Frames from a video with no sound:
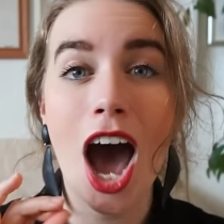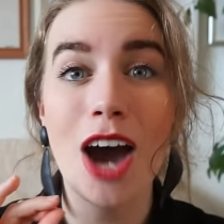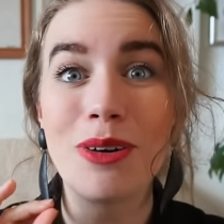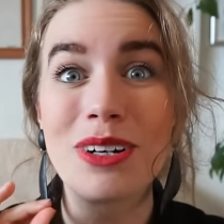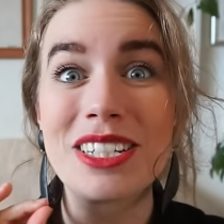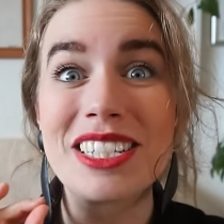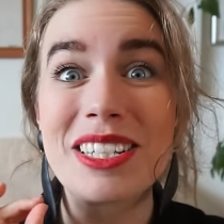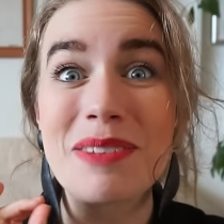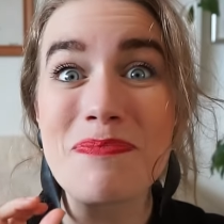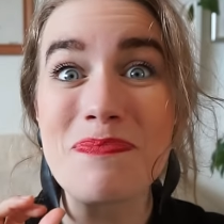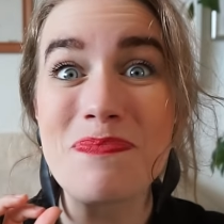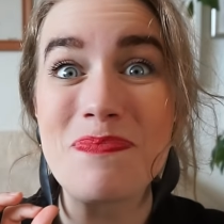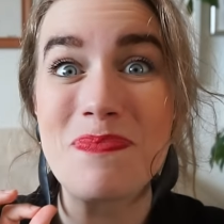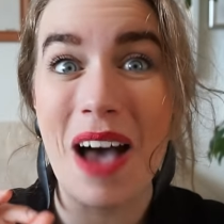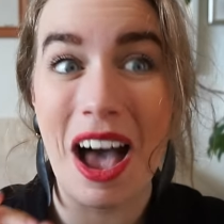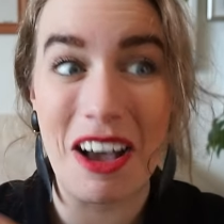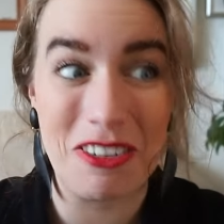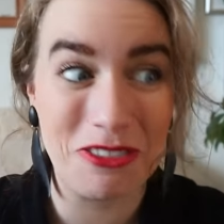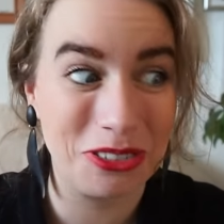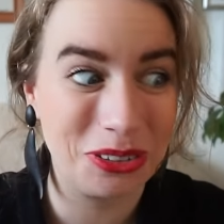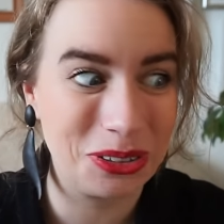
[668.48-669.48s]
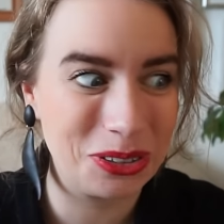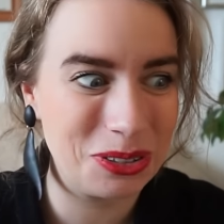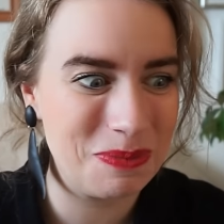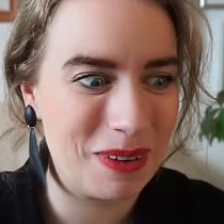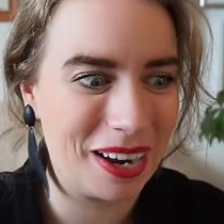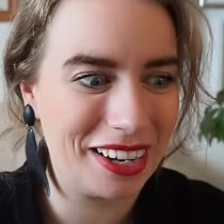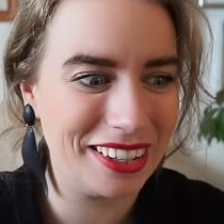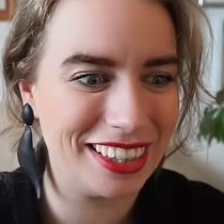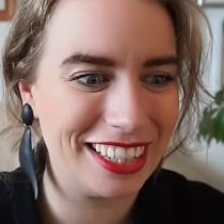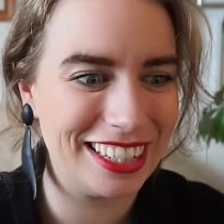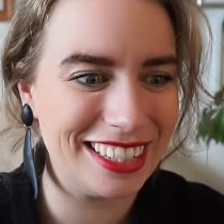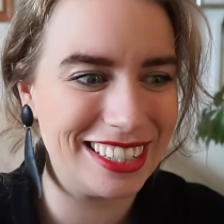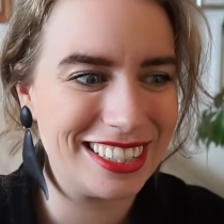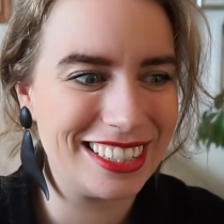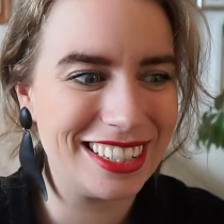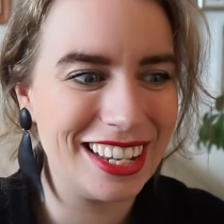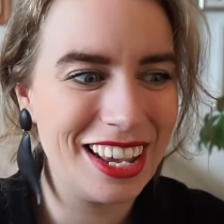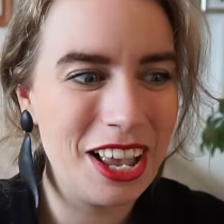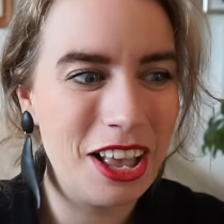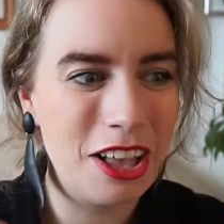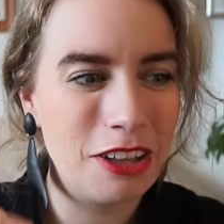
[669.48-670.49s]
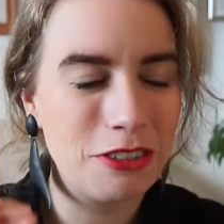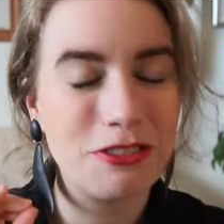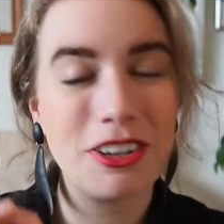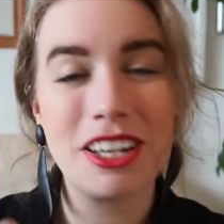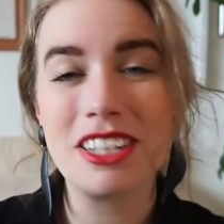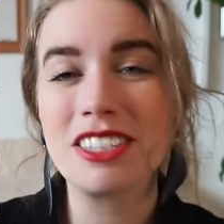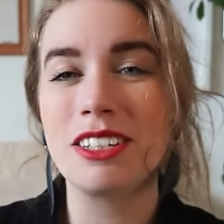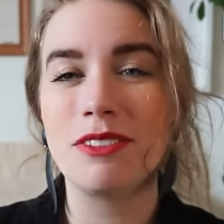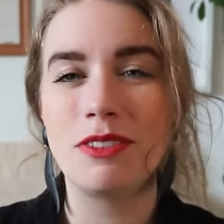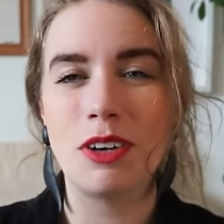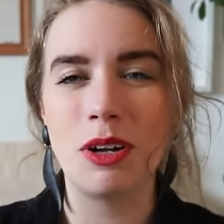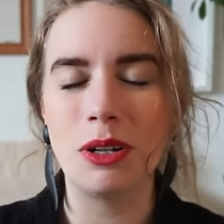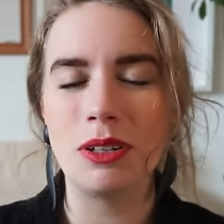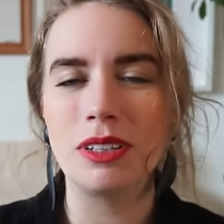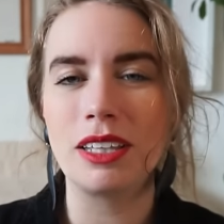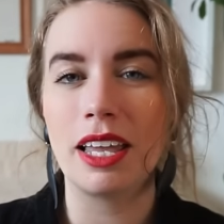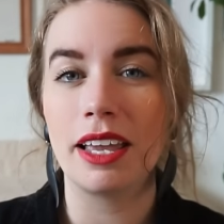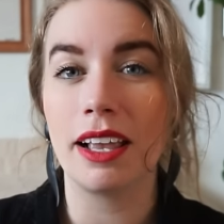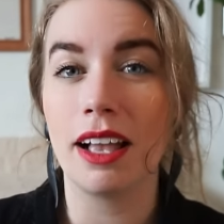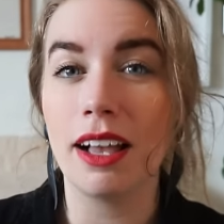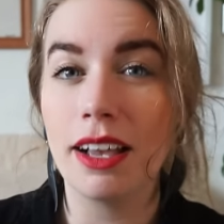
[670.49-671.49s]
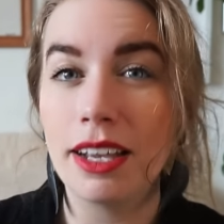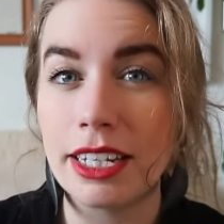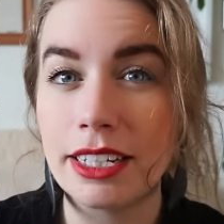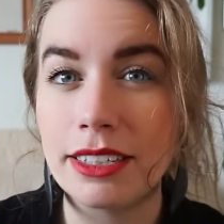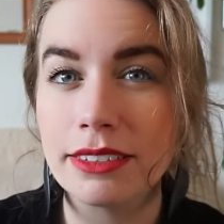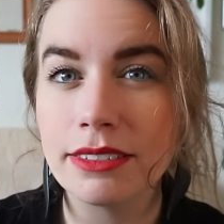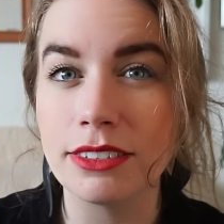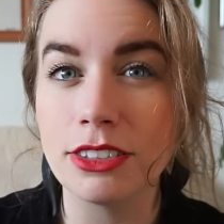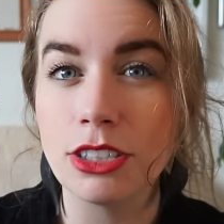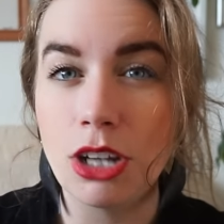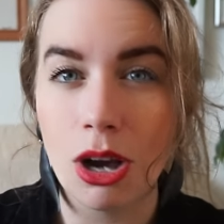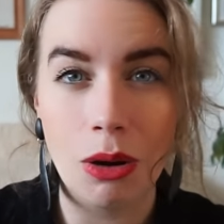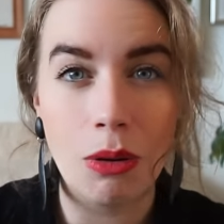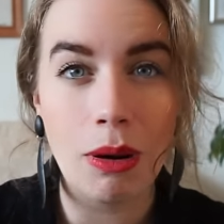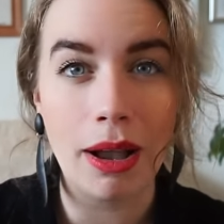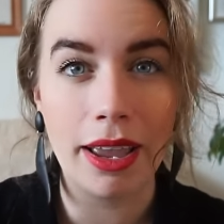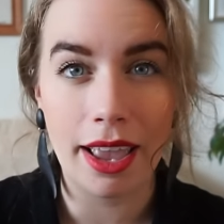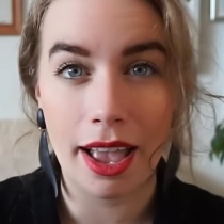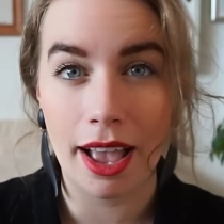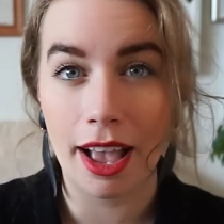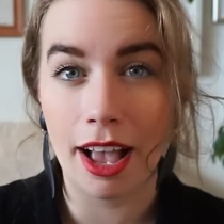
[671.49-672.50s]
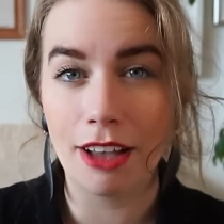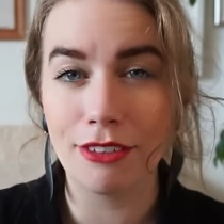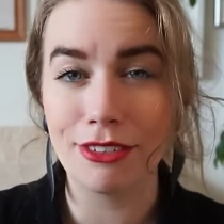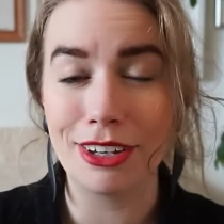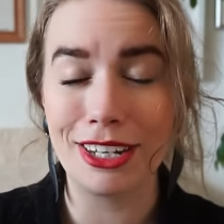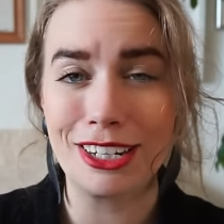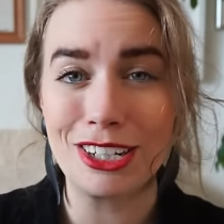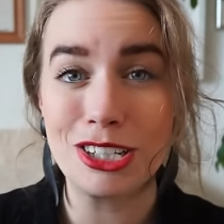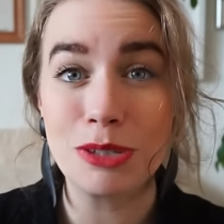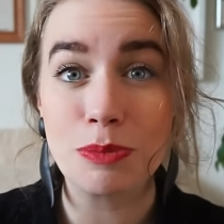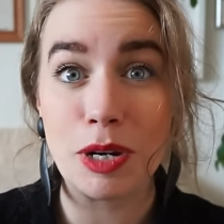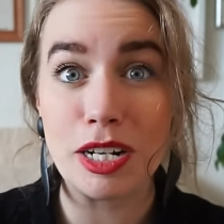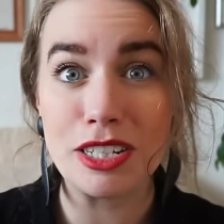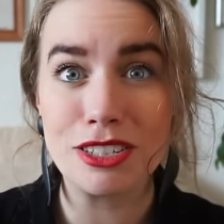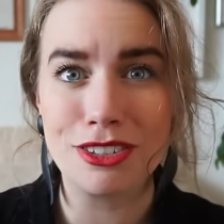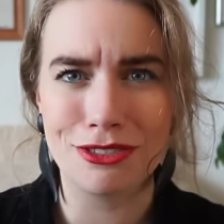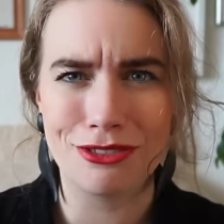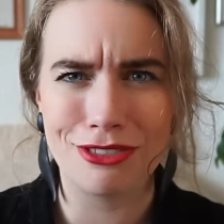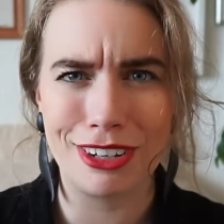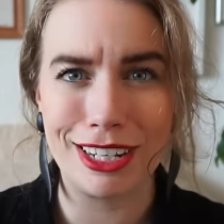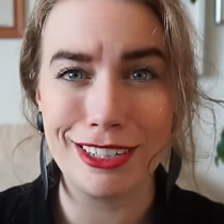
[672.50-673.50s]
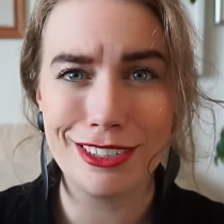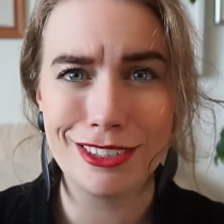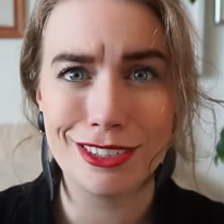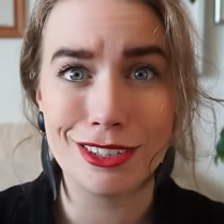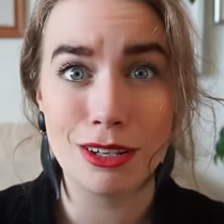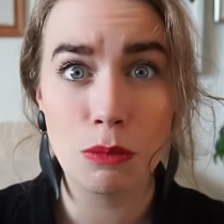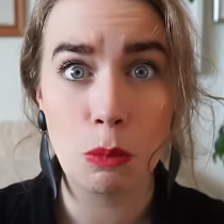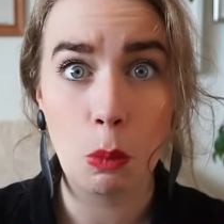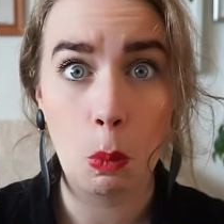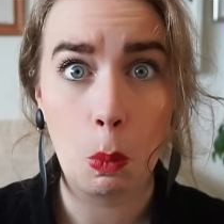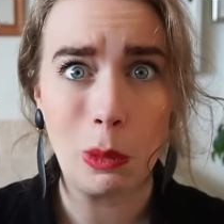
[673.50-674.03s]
I was baffled by this. First of all, like, I know I have an expressive face.